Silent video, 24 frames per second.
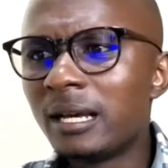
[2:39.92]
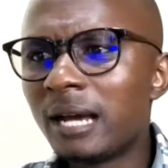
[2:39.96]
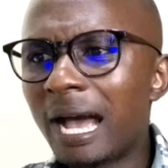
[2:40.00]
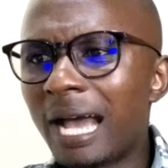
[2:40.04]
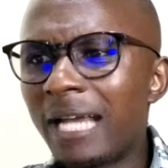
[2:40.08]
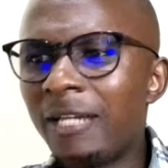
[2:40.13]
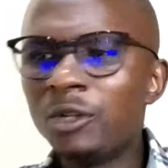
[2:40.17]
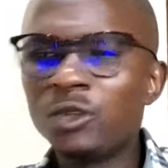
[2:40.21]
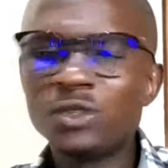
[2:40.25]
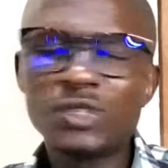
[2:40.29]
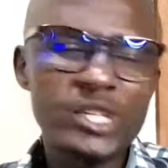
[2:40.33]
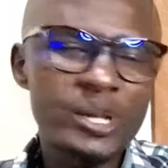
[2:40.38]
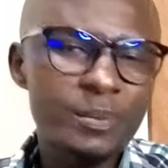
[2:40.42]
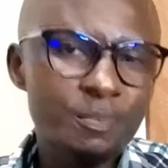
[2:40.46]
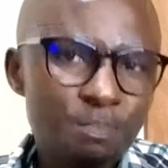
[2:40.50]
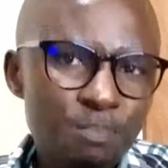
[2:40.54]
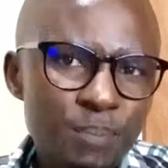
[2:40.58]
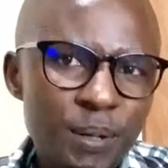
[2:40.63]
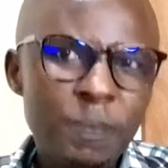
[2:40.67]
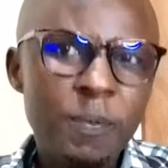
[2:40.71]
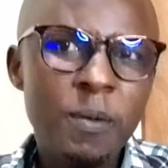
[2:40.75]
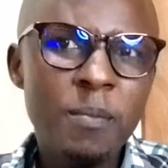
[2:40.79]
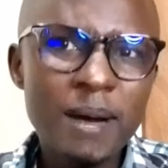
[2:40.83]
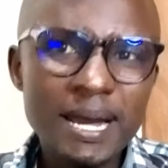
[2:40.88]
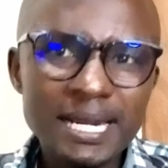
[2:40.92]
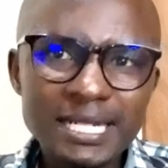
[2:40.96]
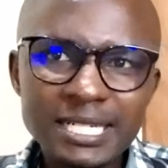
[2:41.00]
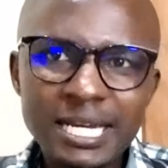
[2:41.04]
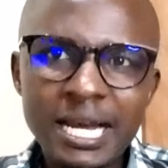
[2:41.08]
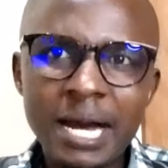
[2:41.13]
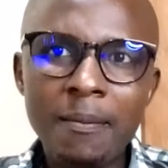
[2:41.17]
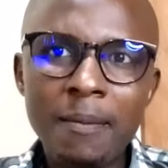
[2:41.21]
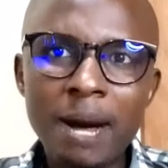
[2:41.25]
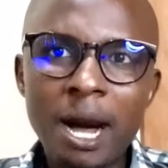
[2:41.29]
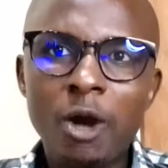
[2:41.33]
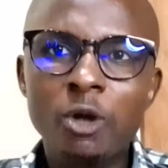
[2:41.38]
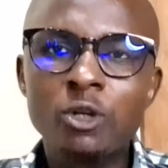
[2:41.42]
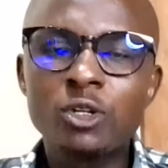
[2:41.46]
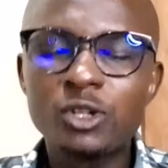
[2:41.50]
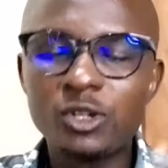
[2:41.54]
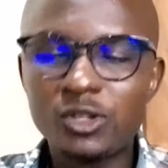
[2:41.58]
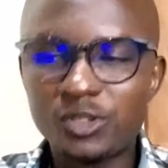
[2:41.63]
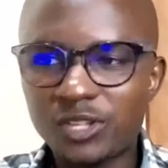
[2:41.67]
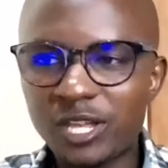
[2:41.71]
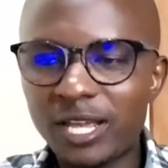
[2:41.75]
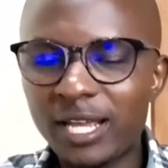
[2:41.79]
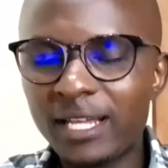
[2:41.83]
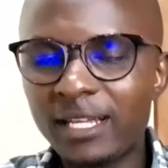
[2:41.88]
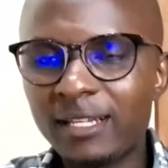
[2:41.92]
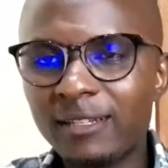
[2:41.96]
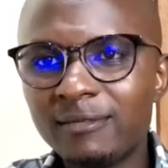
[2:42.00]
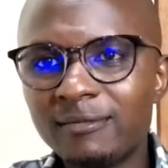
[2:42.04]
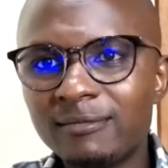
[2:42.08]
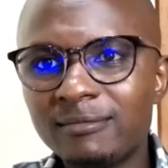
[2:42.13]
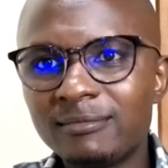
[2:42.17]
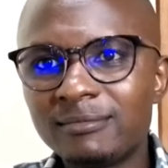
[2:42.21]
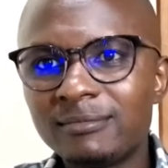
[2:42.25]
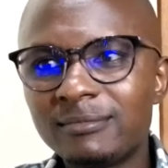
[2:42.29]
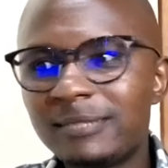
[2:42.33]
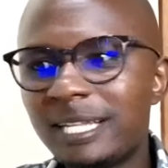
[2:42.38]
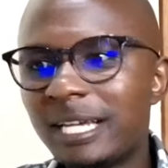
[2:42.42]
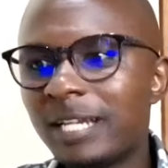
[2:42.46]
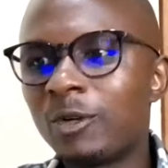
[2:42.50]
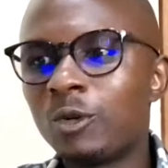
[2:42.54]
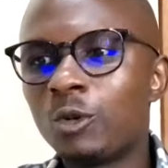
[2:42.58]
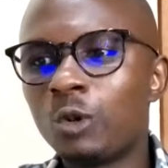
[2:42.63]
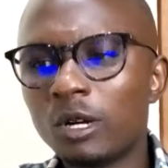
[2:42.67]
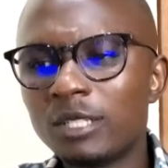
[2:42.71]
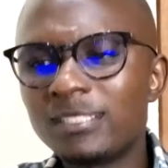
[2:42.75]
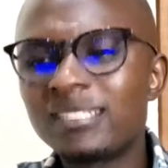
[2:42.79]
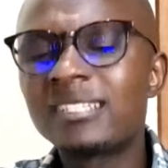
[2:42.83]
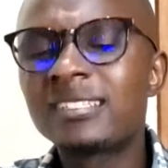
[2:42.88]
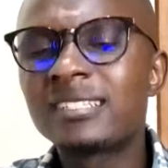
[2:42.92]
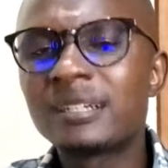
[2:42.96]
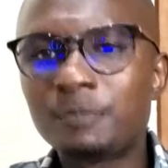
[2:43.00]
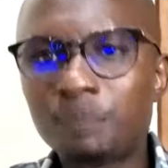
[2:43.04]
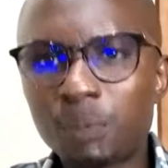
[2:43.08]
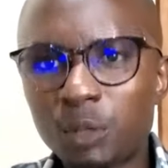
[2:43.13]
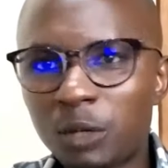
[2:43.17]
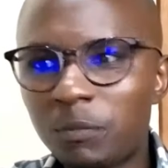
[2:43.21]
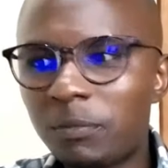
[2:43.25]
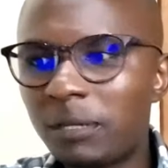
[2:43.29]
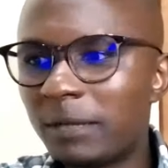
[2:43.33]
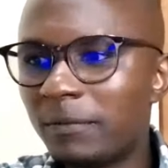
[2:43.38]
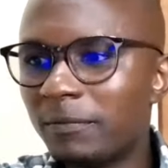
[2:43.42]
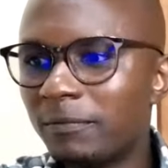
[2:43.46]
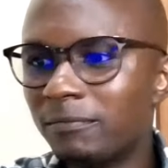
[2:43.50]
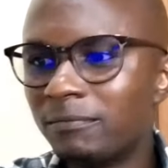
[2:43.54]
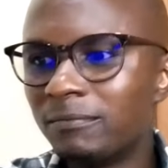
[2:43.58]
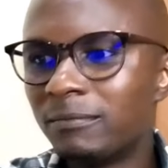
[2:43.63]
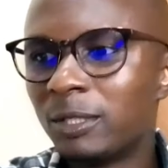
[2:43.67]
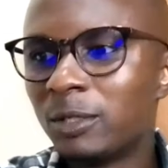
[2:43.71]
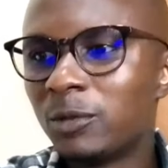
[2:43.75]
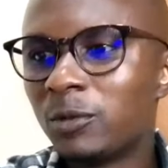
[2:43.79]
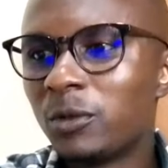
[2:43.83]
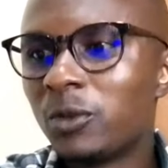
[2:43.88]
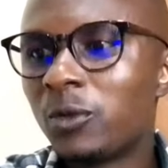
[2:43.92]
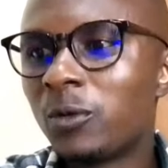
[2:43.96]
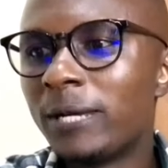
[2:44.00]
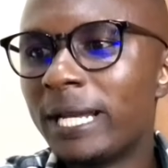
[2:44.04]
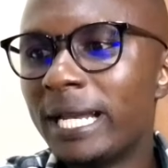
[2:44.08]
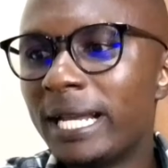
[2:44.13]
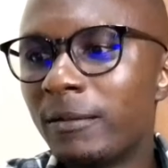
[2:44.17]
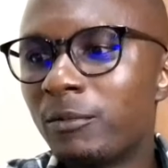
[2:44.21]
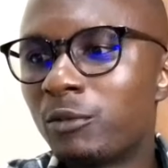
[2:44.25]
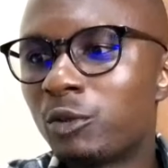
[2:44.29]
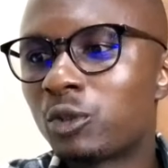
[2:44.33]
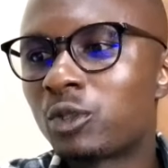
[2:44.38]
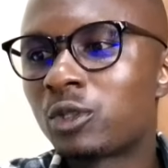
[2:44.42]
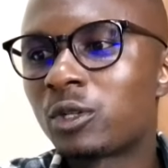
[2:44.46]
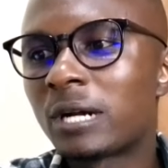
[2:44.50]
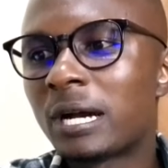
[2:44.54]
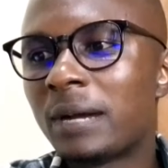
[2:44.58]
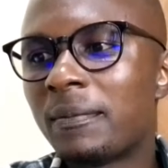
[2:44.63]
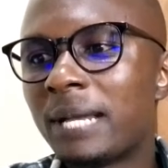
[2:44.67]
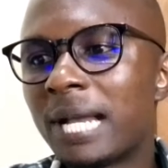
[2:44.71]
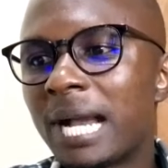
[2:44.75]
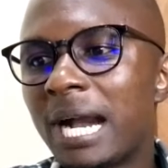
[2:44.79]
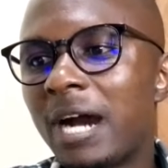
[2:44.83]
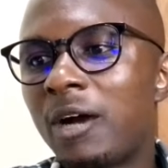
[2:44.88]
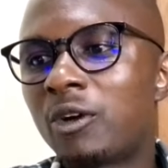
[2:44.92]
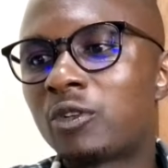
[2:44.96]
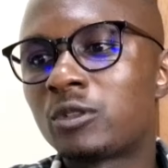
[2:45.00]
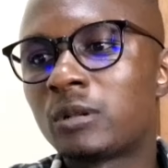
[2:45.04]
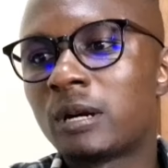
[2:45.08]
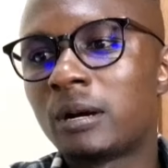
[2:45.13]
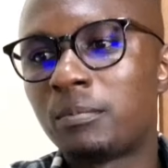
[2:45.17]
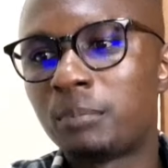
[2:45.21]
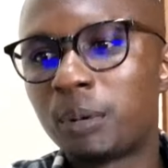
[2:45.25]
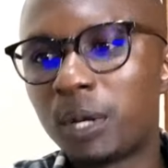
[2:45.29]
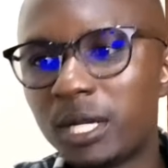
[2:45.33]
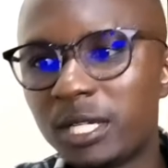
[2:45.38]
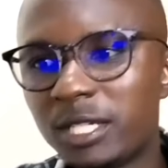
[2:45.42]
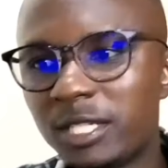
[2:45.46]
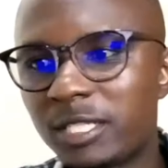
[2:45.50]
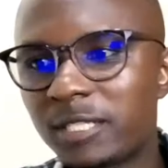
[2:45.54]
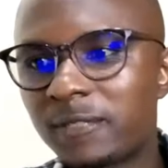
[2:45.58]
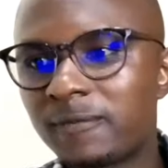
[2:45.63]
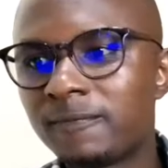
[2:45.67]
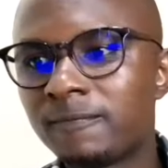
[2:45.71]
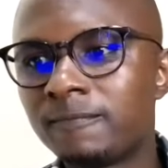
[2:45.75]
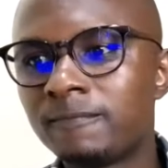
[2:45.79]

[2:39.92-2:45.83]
I know some people might come out to say, then what is the problem with William Ruto coming out to appoint